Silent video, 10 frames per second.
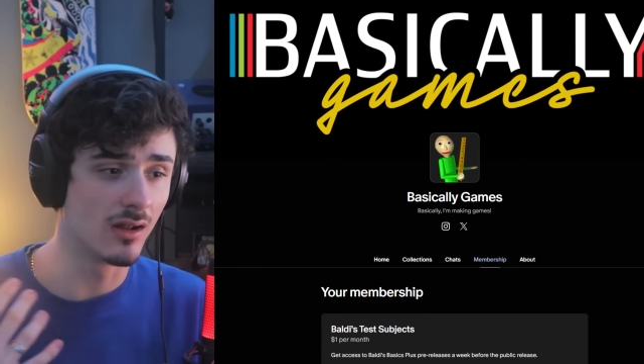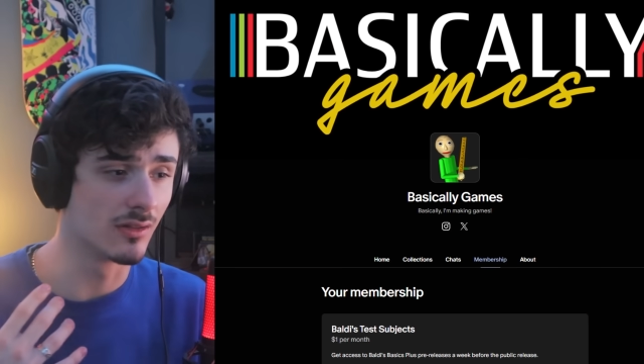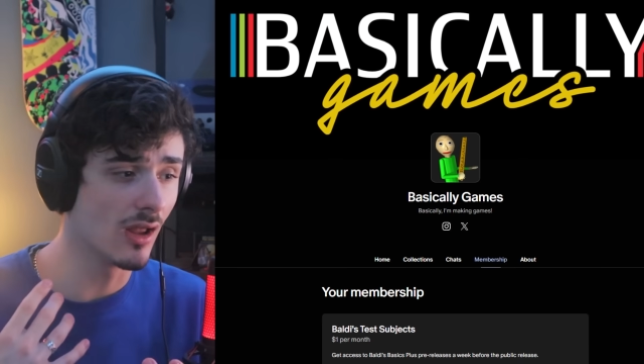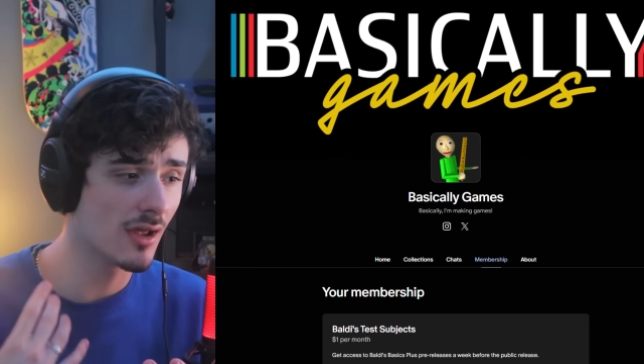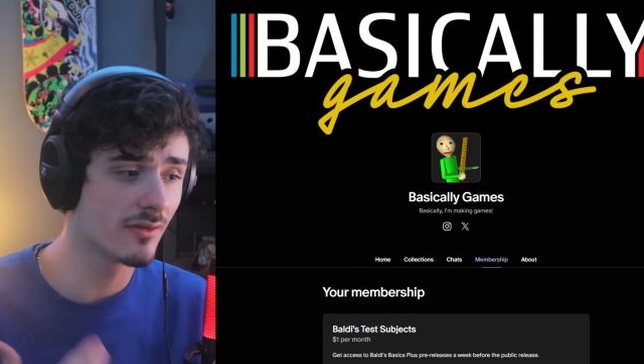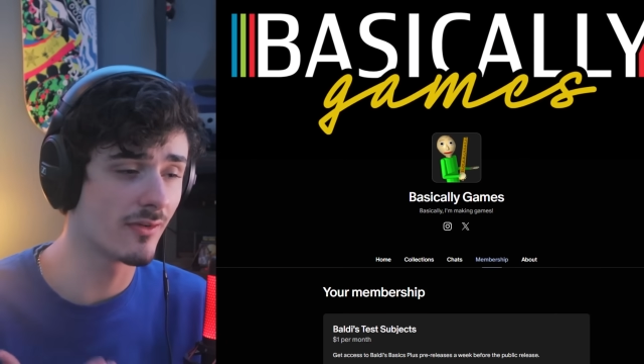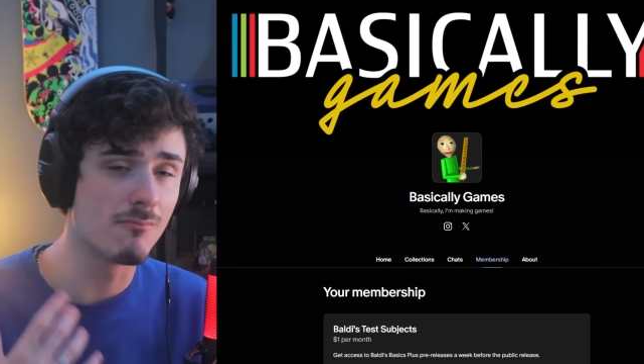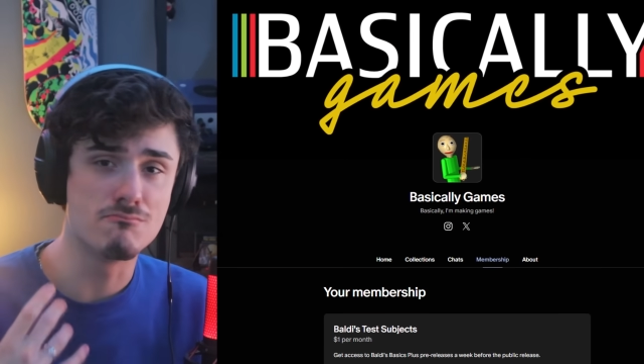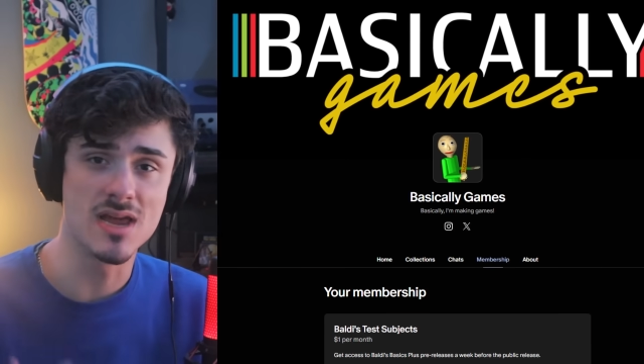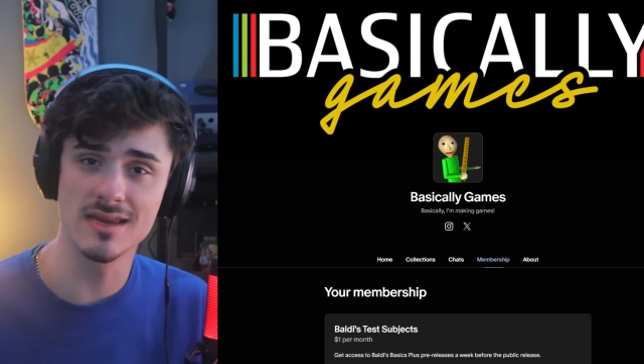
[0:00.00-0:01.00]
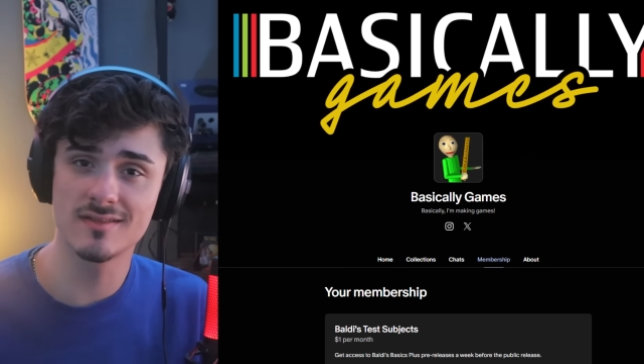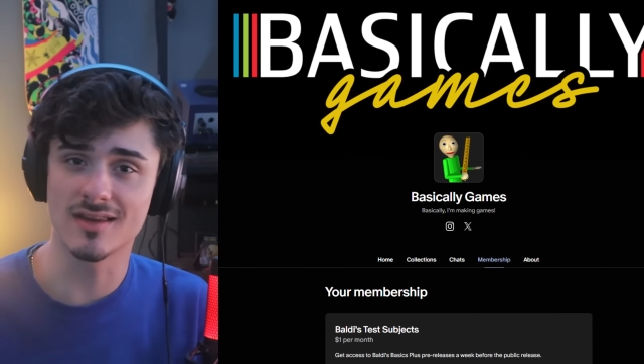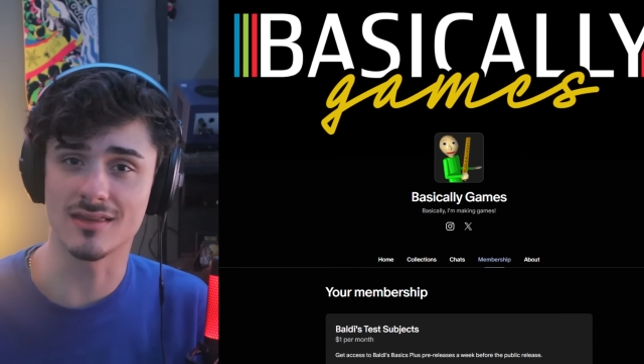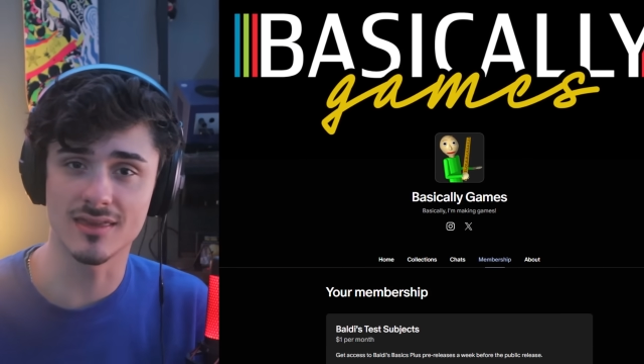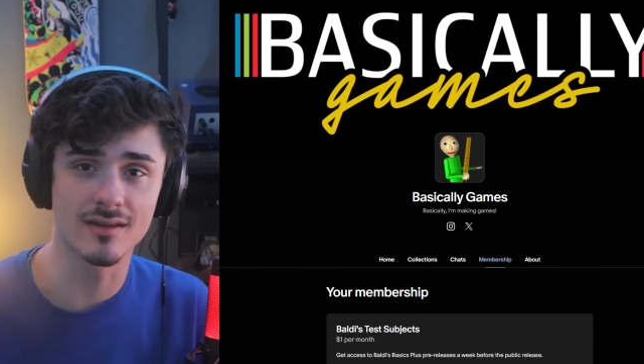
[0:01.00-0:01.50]
a lot of
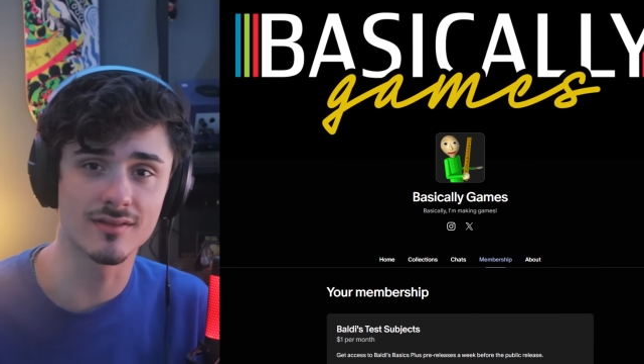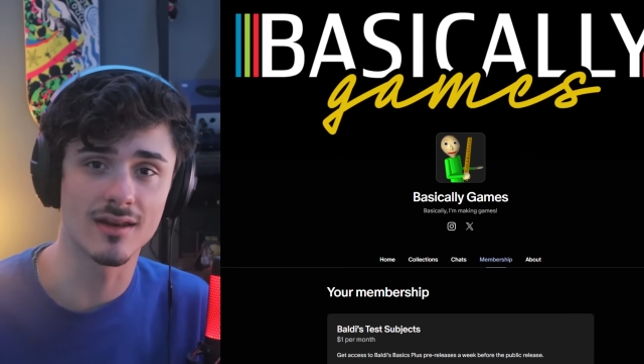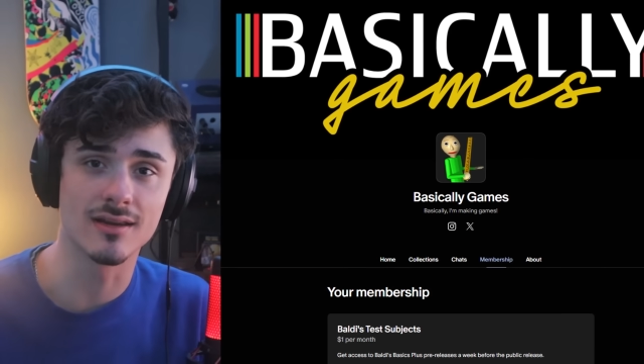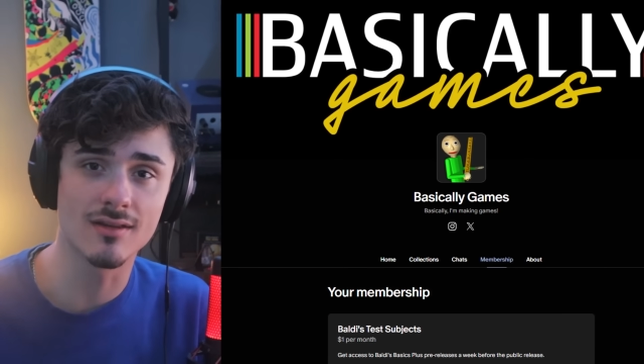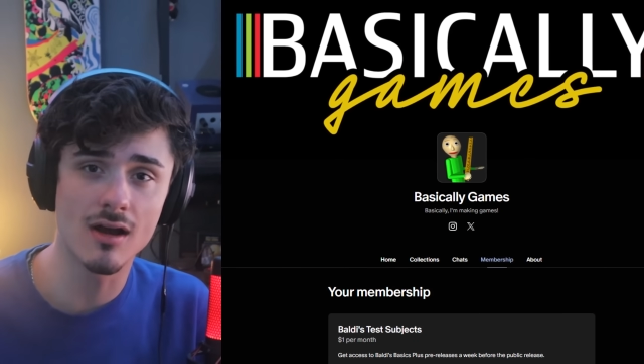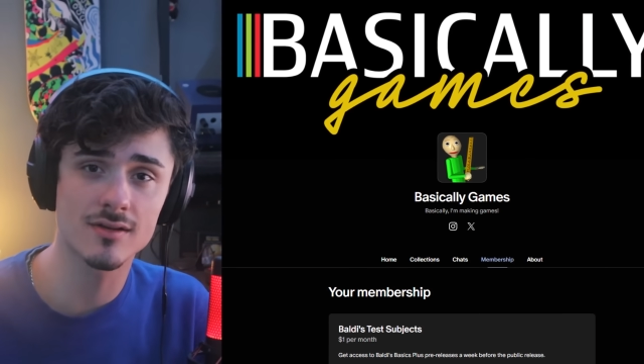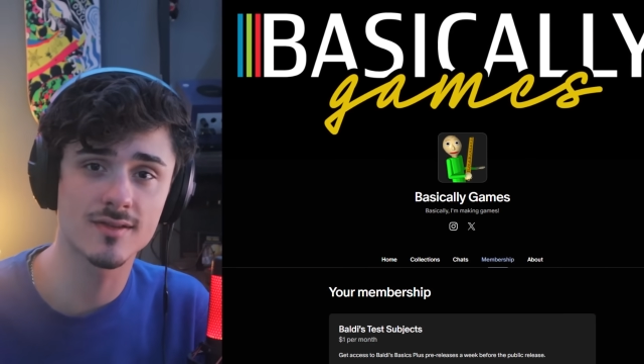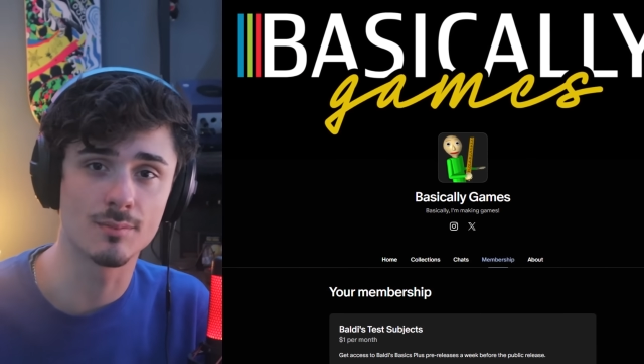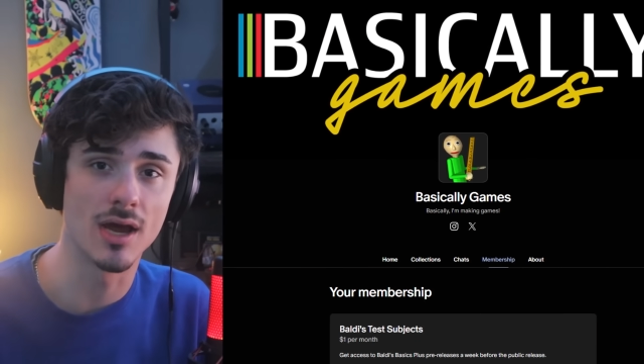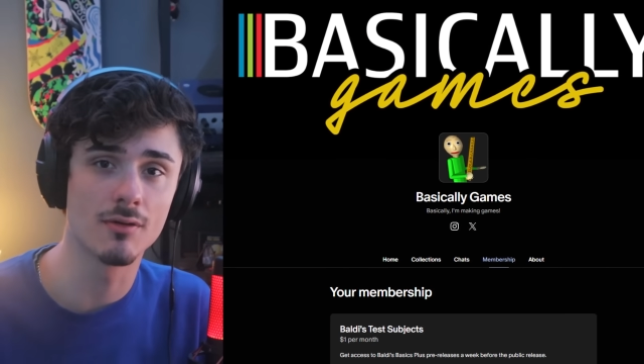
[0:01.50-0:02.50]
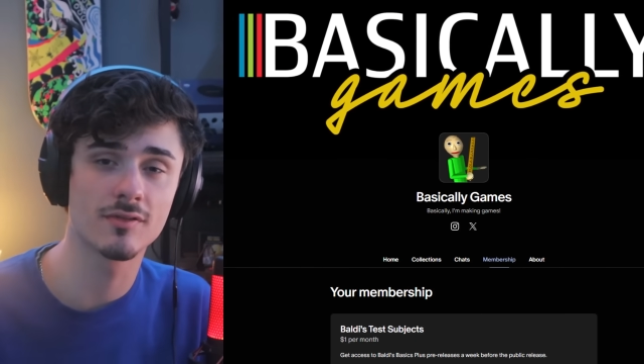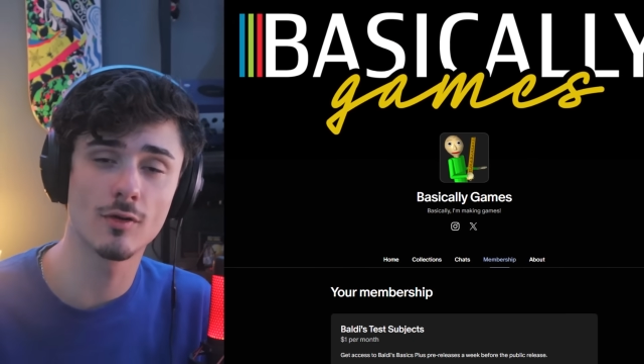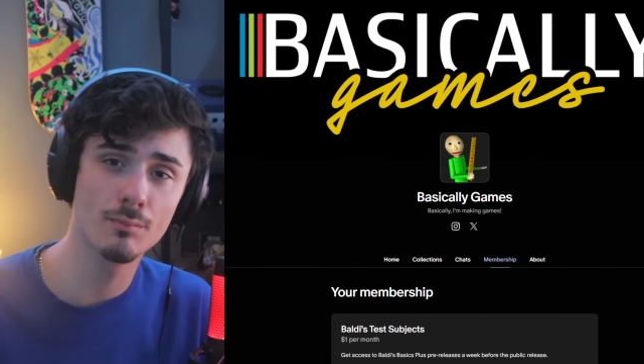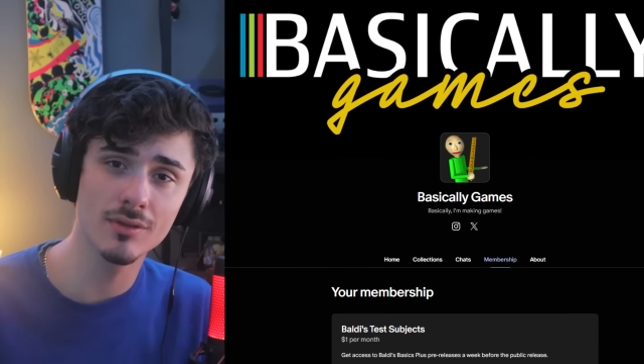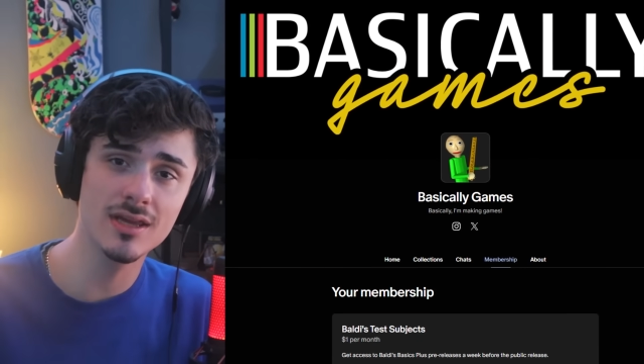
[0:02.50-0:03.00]
amazing things that he talks about.
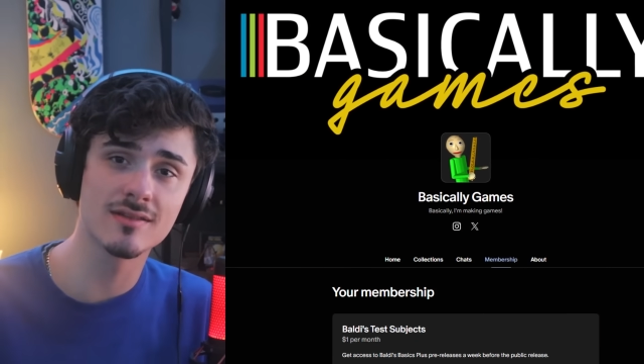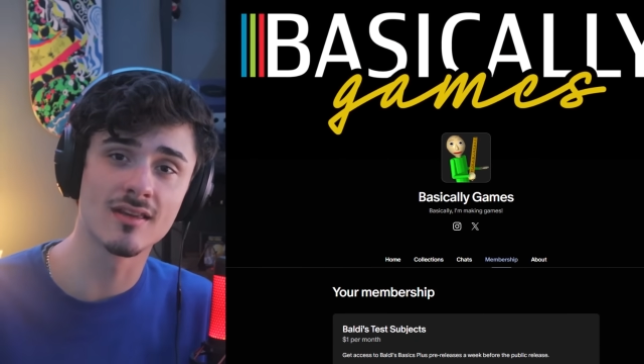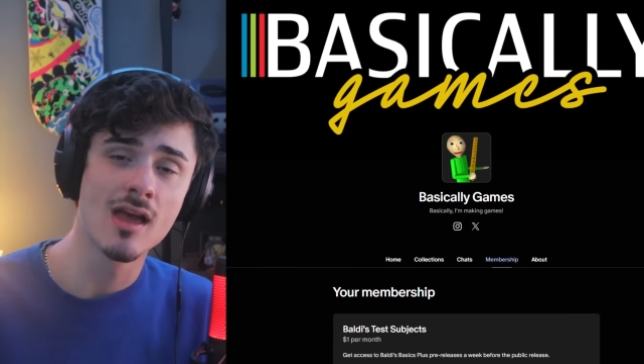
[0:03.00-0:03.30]
So please